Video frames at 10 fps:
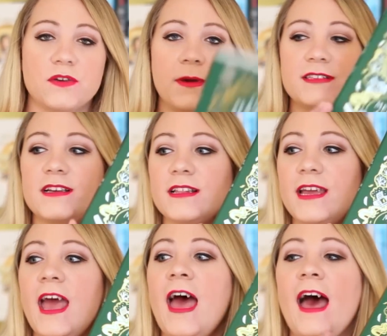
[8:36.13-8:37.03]
So
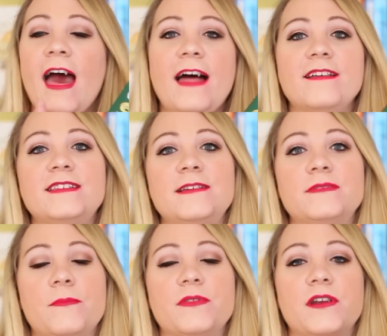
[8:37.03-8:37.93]
basically, Alice
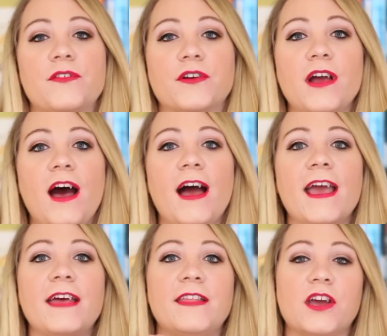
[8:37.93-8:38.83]
teams up with another
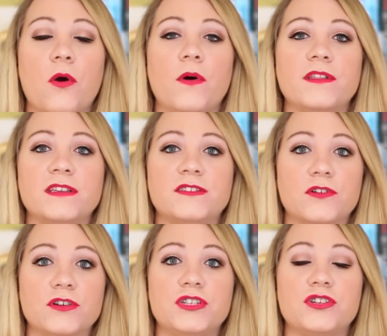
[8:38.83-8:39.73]
guy and they go on the
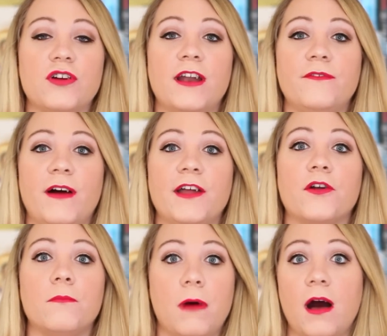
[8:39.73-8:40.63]
search to try to find
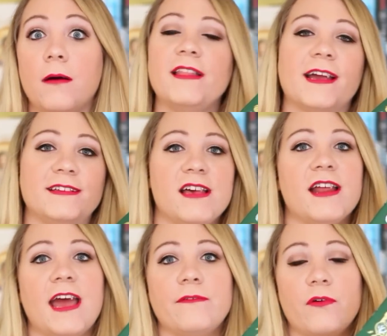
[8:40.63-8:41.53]
her mom. Like I said,
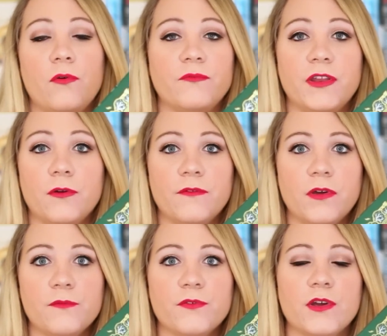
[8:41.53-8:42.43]
I have an own video
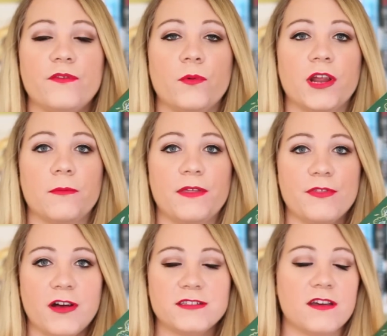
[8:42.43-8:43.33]
review up for it if you want to hear my
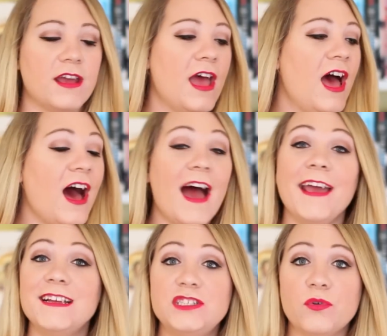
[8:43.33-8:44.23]
thoughts on it.
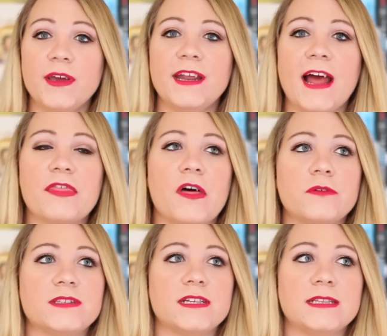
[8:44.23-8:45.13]
I enjoyed it. I thought
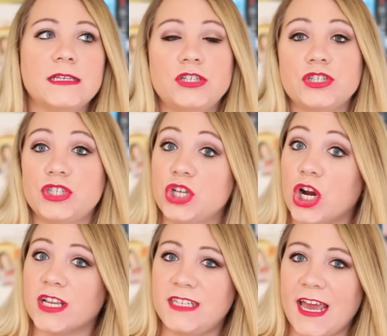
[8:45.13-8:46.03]
it was a delicious
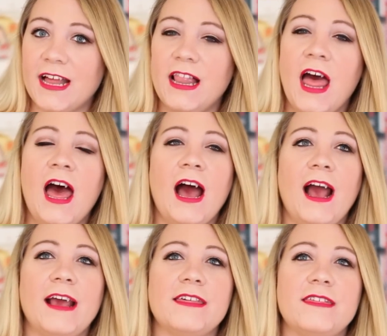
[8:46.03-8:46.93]
dark tale.
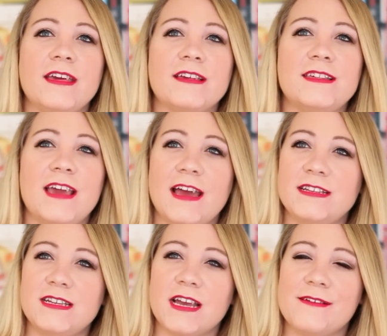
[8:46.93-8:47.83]
I think the
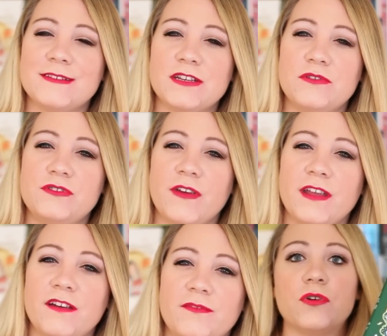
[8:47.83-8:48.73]
ending I wasn't a huge
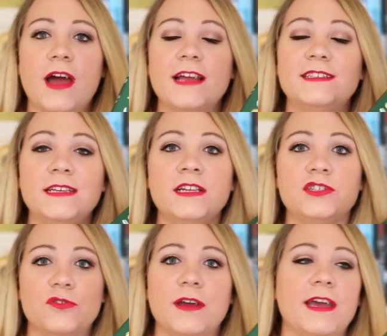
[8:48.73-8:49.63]
fan of, but I did
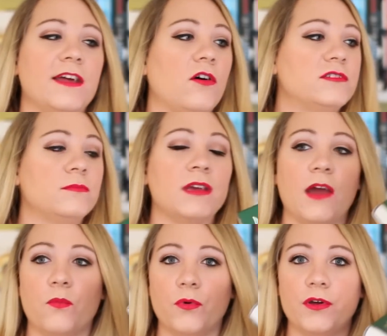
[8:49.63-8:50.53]
enjoy it and ultimately
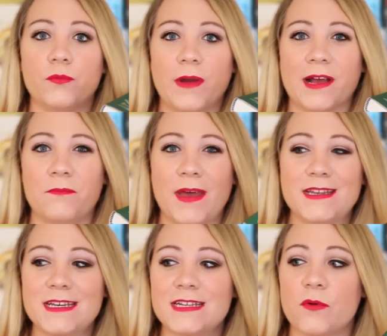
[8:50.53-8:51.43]
I would
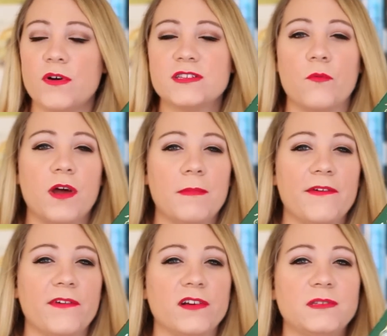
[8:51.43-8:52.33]
recommend it. It wasn't one of
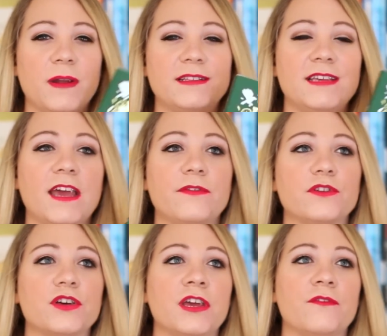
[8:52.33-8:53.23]
my favorites, but I'd say if
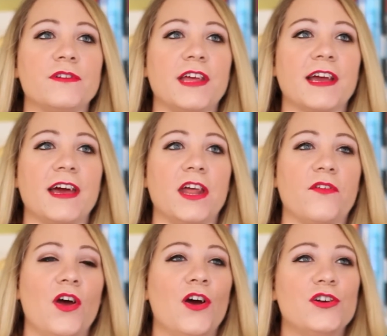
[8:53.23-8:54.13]
you're looking for like kind
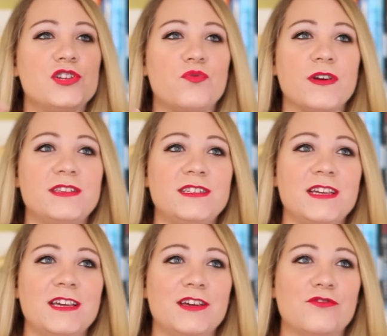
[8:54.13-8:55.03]
of
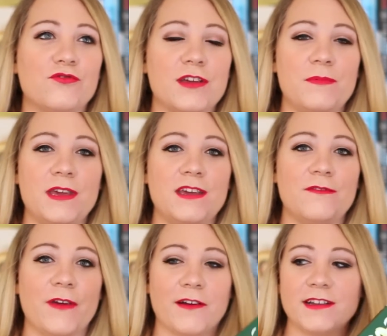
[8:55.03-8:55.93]
twisty, creepy
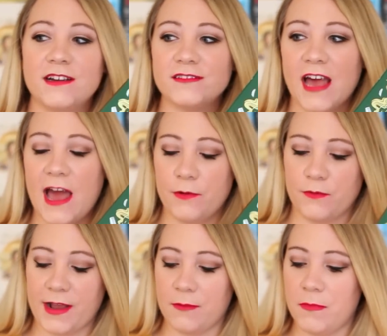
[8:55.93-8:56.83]
fairy tales, I would
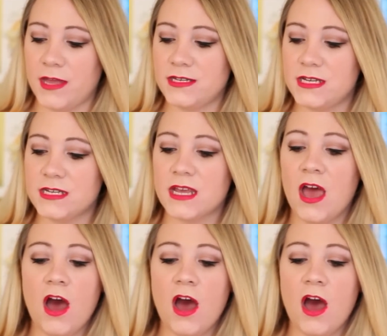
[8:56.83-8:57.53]
recommend it.